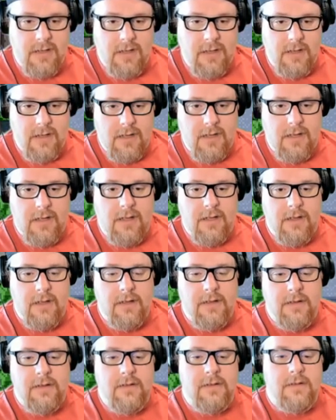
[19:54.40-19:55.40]

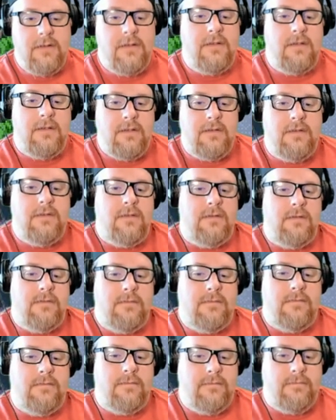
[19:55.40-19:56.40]

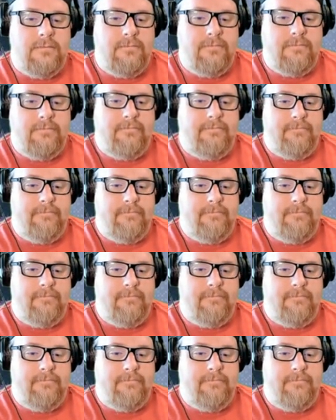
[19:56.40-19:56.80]
No one is speaking in this clip.